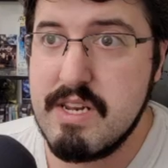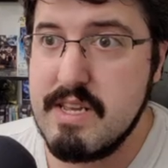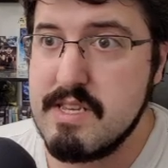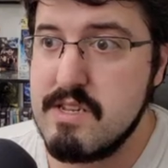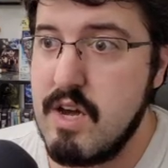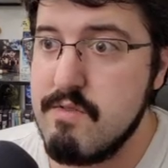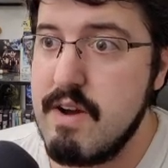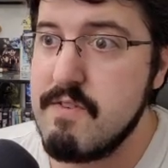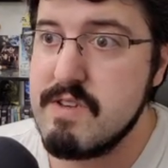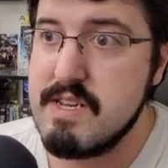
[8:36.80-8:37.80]
is not a
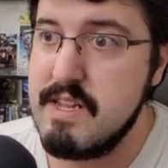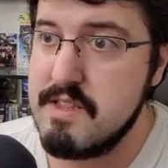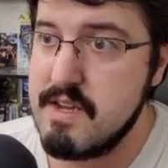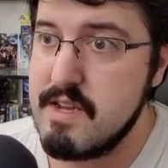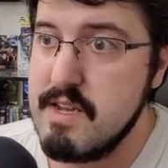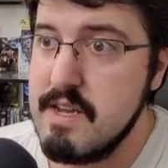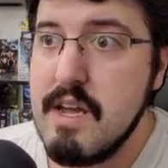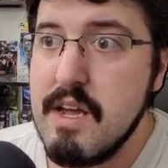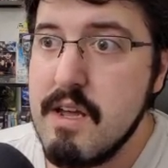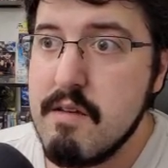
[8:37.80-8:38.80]
reference to anything,
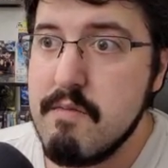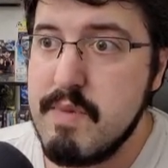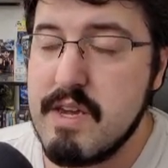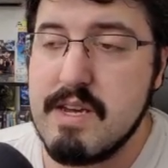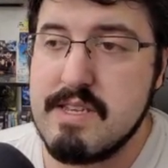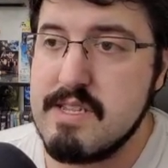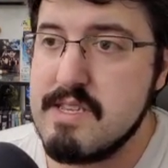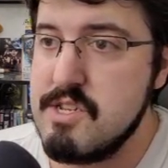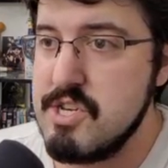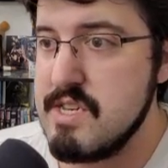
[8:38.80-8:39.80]
because it's
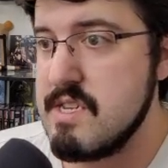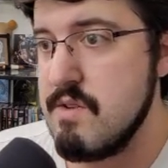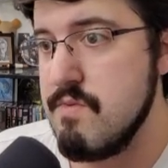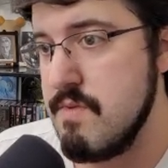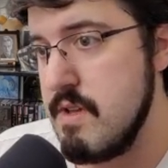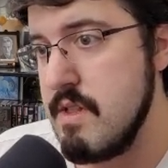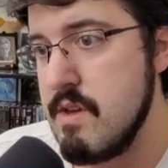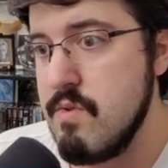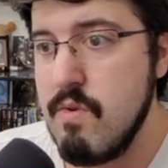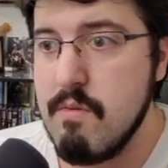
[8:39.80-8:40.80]
just a really
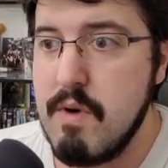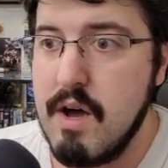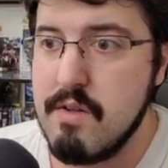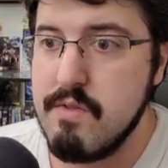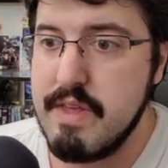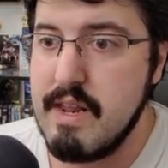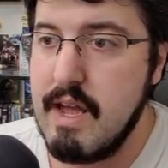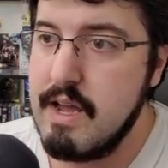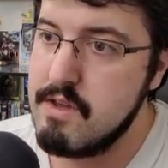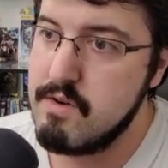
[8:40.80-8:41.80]
cool model that
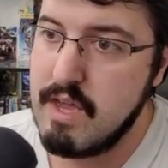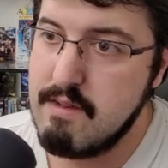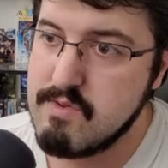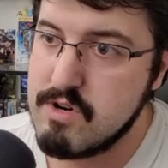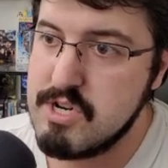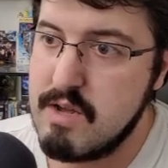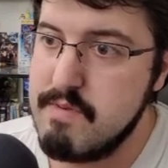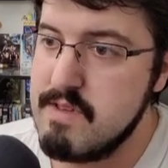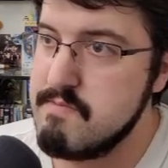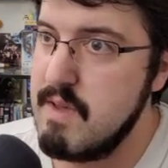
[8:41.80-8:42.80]
I know Games Workshop
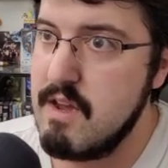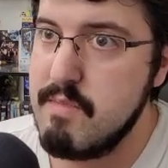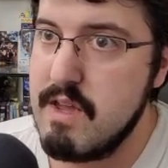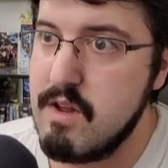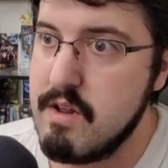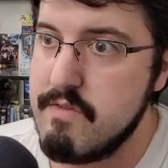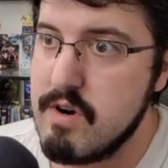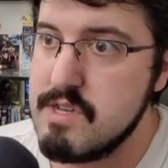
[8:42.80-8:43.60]
may or may not have already